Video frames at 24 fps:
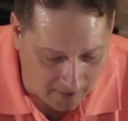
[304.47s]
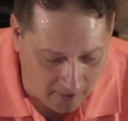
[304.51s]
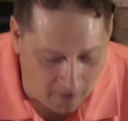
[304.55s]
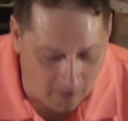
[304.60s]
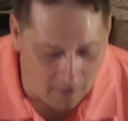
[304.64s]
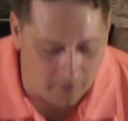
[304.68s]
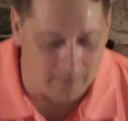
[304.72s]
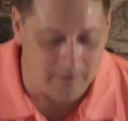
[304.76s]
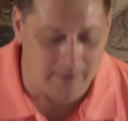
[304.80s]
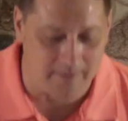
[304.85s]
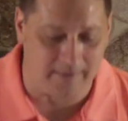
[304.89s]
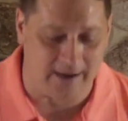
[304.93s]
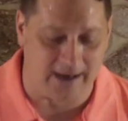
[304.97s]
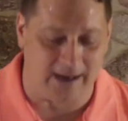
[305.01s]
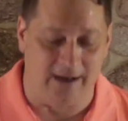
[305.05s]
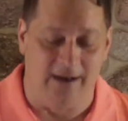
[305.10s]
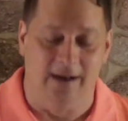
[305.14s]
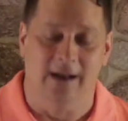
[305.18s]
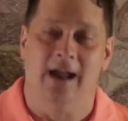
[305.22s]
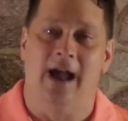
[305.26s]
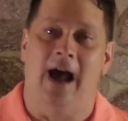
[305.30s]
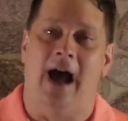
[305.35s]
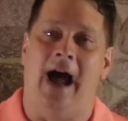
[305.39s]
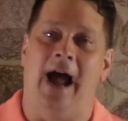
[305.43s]
a home in me.
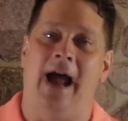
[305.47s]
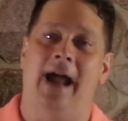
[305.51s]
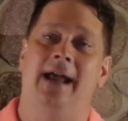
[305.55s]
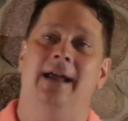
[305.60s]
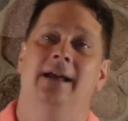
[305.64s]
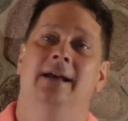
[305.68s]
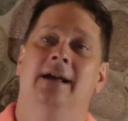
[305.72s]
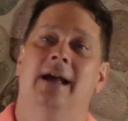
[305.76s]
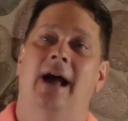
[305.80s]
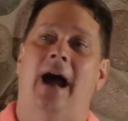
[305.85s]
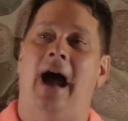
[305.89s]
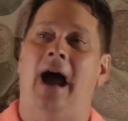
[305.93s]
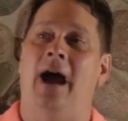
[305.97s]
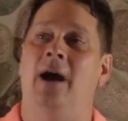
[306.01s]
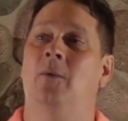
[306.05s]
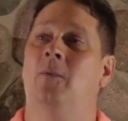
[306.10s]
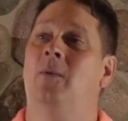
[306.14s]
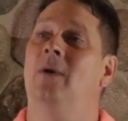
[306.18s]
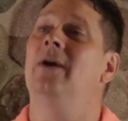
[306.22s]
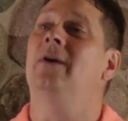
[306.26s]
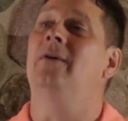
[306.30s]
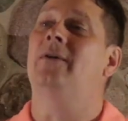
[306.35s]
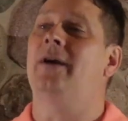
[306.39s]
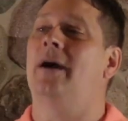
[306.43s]
I
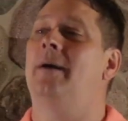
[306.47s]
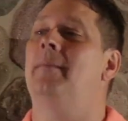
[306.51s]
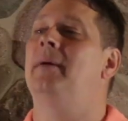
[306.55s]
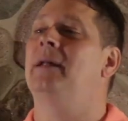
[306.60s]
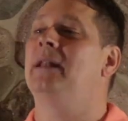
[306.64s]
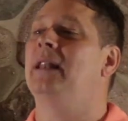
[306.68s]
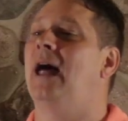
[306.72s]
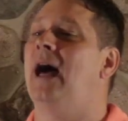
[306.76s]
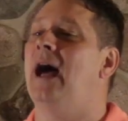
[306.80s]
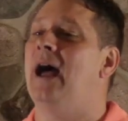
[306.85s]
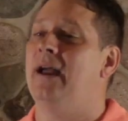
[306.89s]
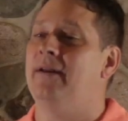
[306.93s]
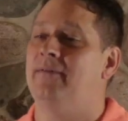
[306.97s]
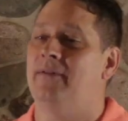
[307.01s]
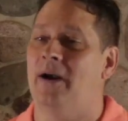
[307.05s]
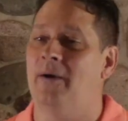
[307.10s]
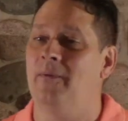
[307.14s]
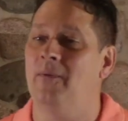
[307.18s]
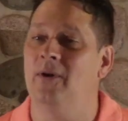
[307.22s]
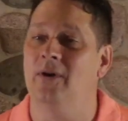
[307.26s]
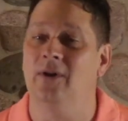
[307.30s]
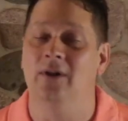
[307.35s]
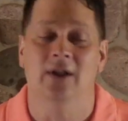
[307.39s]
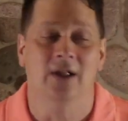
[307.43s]
will come alive. I
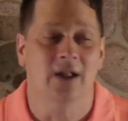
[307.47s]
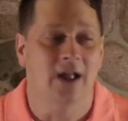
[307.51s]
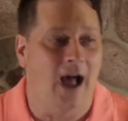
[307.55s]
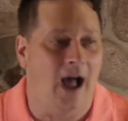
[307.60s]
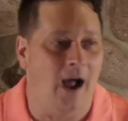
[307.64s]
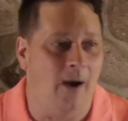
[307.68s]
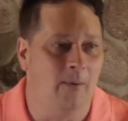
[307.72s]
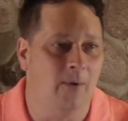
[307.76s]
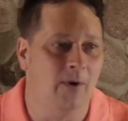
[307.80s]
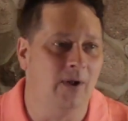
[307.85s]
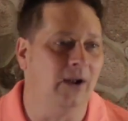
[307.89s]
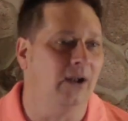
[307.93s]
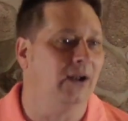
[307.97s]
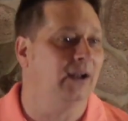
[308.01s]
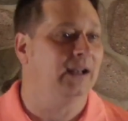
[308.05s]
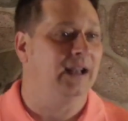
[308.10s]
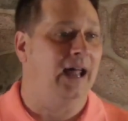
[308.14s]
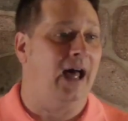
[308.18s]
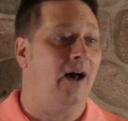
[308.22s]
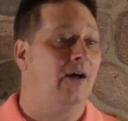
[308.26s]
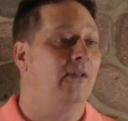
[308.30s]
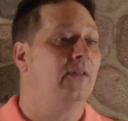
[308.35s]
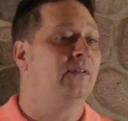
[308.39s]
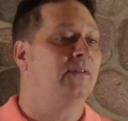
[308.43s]
will
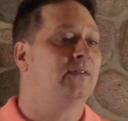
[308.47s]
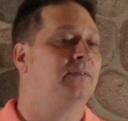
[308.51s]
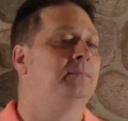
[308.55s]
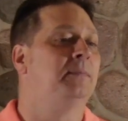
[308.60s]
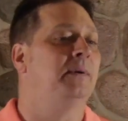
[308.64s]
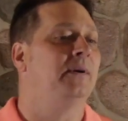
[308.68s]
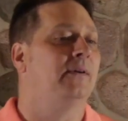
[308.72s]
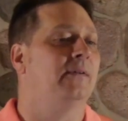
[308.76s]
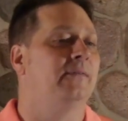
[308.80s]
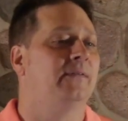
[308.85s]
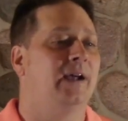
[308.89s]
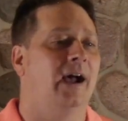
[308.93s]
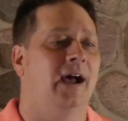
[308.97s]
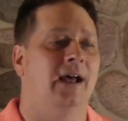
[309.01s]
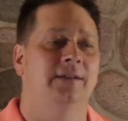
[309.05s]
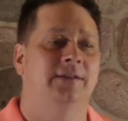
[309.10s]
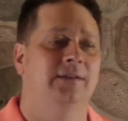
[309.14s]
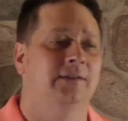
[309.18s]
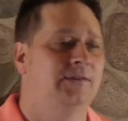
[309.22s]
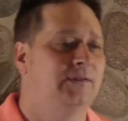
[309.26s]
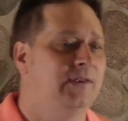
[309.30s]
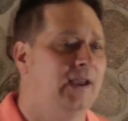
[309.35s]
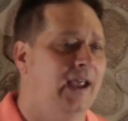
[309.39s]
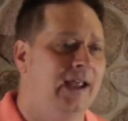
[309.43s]
allow the Spirit of God
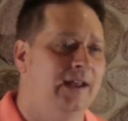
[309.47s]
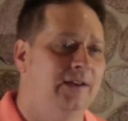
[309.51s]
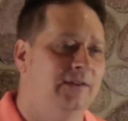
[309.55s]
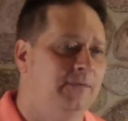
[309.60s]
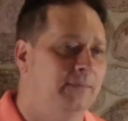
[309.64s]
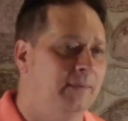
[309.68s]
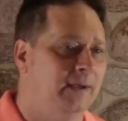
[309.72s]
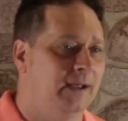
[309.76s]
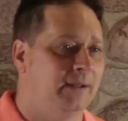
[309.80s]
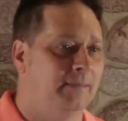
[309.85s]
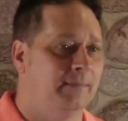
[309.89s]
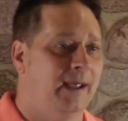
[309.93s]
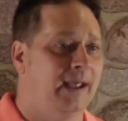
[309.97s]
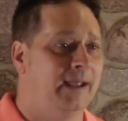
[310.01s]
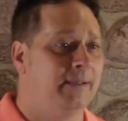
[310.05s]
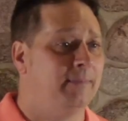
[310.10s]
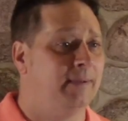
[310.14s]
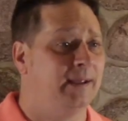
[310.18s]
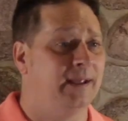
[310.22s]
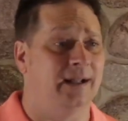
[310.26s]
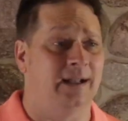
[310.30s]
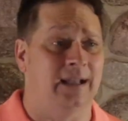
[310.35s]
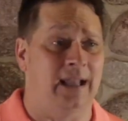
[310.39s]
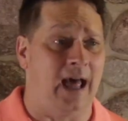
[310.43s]
to change me and make
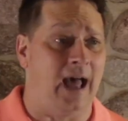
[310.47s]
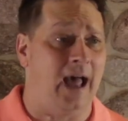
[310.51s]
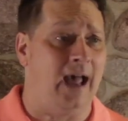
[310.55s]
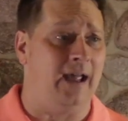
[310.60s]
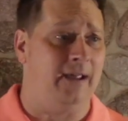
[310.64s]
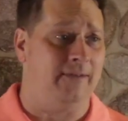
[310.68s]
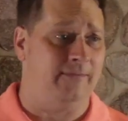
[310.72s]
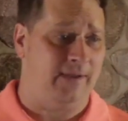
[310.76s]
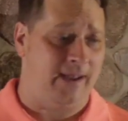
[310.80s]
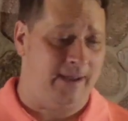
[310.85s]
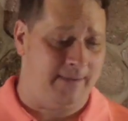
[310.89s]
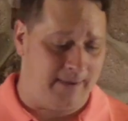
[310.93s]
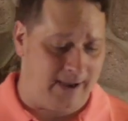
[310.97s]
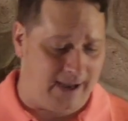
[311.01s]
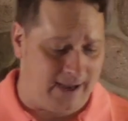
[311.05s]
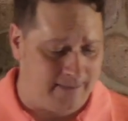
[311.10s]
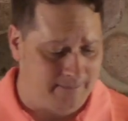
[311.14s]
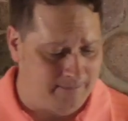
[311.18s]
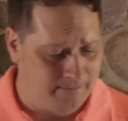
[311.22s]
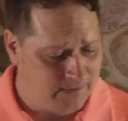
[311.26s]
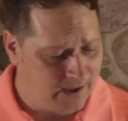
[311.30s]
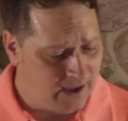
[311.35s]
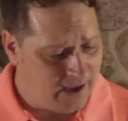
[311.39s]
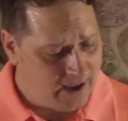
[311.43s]
me alive.
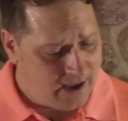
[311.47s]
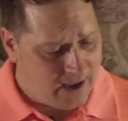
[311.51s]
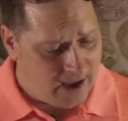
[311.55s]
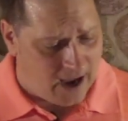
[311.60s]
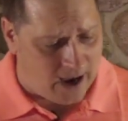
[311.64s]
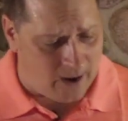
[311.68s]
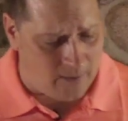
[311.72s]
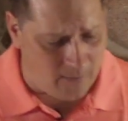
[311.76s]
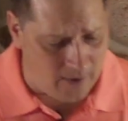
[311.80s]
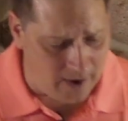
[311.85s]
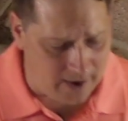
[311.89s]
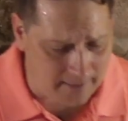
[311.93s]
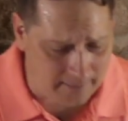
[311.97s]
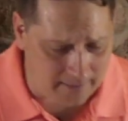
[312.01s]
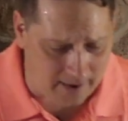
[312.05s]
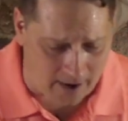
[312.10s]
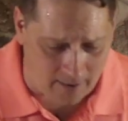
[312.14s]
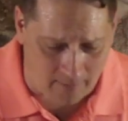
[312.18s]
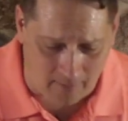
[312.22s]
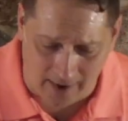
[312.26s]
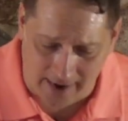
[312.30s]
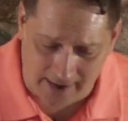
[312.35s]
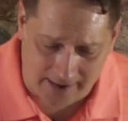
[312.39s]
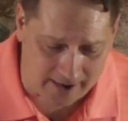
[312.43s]
Amen. I
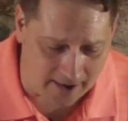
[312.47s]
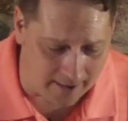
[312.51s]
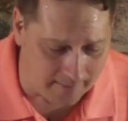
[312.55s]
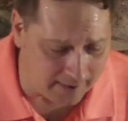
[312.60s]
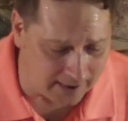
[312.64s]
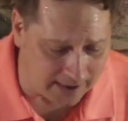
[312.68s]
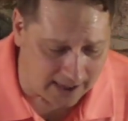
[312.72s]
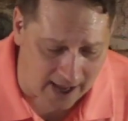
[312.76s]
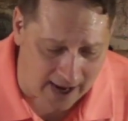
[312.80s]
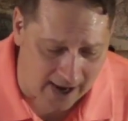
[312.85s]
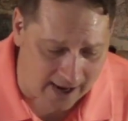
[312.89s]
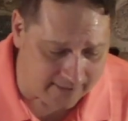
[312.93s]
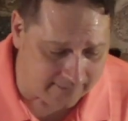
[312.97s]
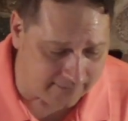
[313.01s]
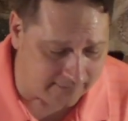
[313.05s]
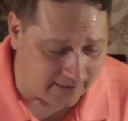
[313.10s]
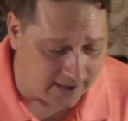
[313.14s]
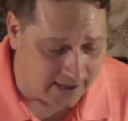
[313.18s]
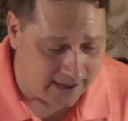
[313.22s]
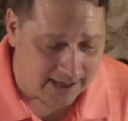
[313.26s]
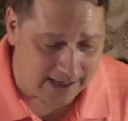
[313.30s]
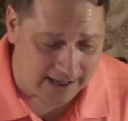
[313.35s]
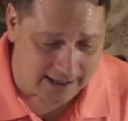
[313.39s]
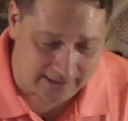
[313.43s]
want to come alive
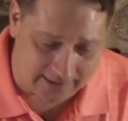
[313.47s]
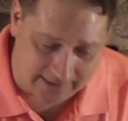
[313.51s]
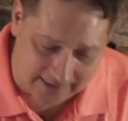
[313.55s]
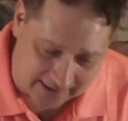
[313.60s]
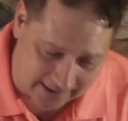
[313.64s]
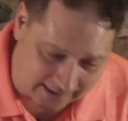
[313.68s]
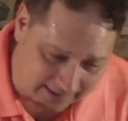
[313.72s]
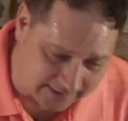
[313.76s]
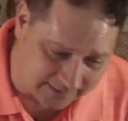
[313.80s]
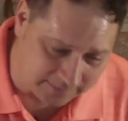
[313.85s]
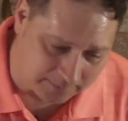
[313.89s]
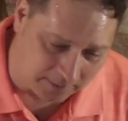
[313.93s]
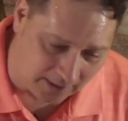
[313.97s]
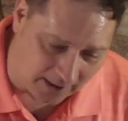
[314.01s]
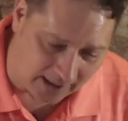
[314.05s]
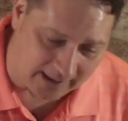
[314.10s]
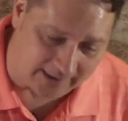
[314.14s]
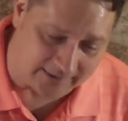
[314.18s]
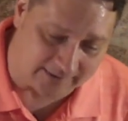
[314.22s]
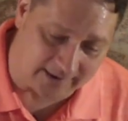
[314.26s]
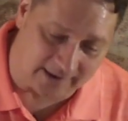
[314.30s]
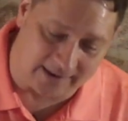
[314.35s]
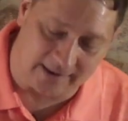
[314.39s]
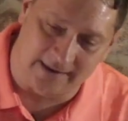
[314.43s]
in this
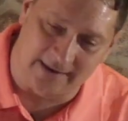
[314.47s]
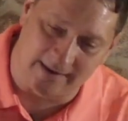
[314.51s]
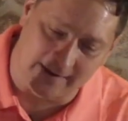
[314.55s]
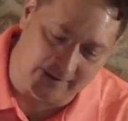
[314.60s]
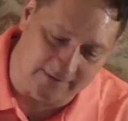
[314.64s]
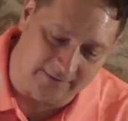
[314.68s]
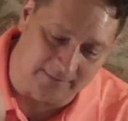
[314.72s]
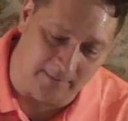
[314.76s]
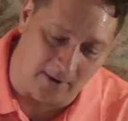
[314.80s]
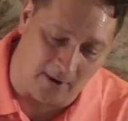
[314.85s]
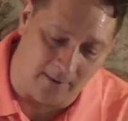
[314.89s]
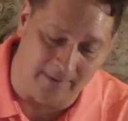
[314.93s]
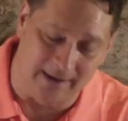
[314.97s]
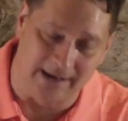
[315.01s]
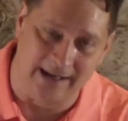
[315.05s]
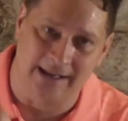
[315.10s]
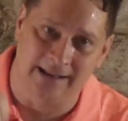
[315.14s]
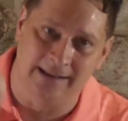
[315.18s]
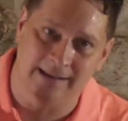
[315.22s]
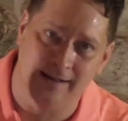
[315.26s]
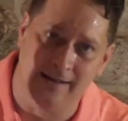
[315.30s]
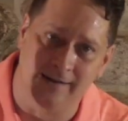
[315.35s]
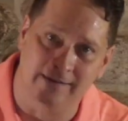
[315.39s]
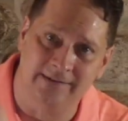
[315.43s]
place, in this moment,
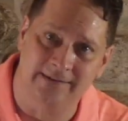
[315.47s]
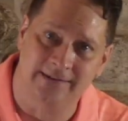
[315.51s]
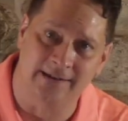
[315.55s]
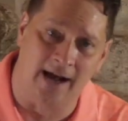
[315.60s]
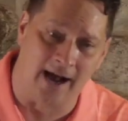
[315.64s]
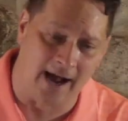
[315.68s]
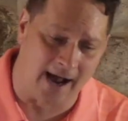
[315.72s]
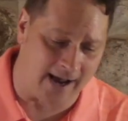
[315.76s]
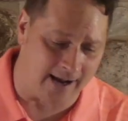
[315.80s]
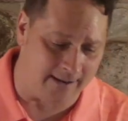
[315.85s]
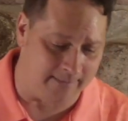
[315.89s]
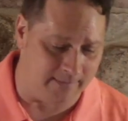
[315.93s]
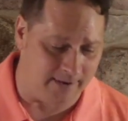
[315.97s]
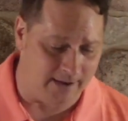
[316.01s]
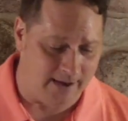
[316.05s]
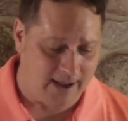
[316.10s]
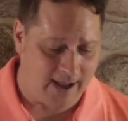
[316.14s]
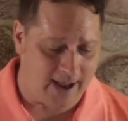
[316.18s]
in this time.